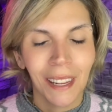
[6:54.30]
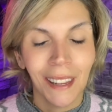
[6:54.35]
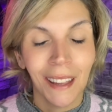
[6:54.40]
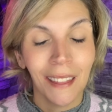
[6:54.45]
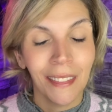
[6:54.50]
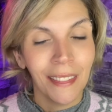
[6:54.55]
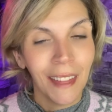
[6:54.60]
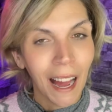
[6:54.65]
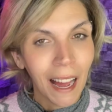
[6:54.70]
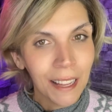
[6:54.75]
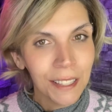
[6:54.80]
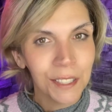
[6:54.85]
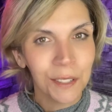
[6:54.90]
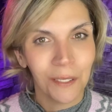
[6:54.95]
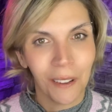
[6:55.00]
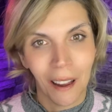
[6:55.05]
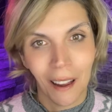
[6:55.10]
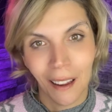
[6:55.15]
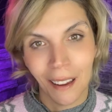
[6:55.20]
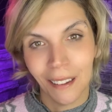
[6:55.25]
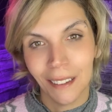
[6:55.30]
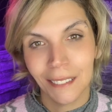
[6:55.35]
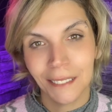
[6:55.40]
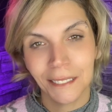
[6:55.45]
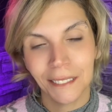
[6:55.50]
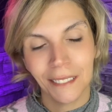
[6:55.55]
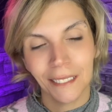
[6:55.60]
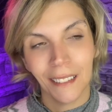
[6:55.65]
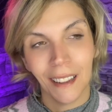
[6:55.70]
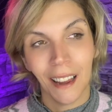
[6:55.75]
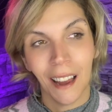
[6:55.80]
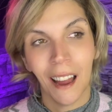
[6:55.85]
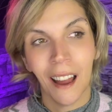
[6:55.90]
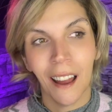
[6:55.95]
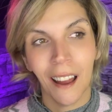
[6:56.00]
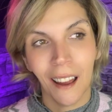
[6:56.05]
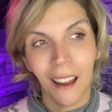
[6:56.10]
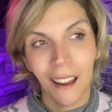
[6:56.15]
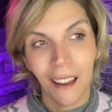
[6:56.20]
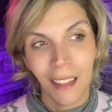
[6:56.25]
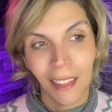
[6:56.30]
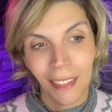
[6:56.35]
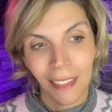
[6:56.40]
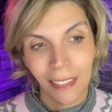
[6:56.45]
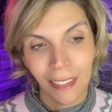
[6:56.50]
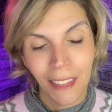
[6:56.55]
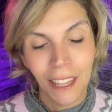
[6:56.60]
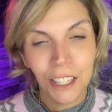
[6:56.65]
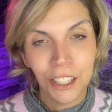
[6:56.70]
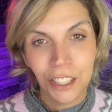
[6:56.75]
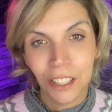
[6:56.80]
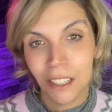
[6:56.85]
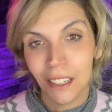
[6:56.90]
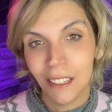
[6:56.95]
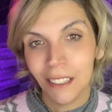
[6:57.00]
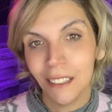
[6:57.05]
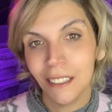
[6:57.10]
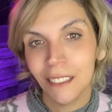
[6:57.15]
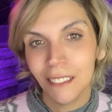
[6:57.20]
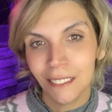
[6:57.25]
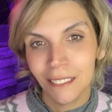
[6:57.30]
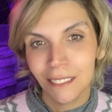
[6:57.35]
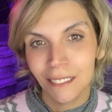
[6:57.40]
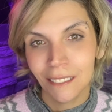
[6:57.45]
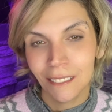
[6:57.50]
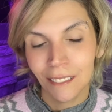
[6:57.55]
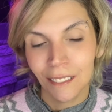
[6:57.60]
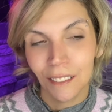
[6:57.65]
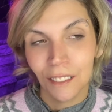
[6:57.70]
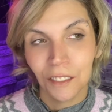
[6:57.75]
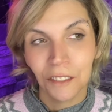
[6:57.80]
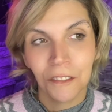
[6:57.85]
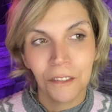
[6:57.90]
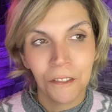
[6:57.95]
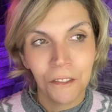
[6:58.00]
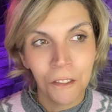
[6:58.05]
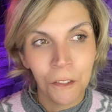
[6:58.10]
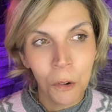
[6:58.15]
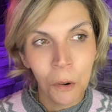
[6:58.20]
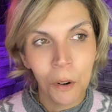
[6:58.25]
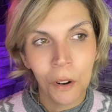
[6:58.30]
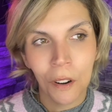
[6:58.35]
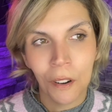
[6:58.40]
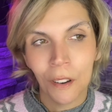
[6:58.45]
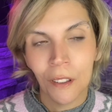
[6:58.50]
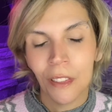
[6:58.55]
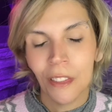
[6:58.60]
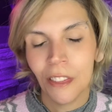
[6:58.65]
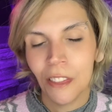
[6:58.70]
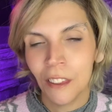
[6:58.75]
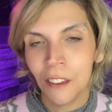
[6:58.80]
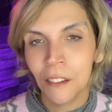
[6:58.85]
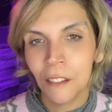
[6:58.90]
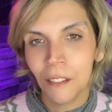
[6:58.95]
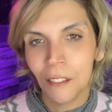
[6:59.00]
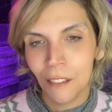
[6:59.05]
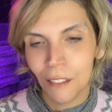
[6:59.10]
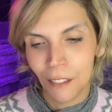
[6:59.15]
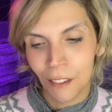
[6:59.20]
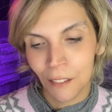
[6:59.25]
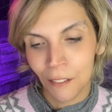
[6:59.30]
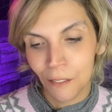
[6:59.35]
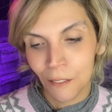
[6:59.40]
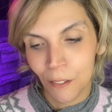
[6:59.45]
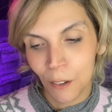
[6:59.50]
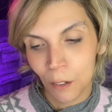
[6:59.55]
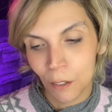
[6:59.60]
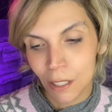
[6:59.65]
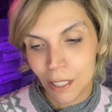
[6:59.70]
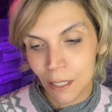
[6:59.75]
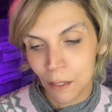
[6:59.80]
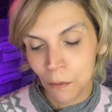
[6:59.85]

And that's why this year, for the, the folks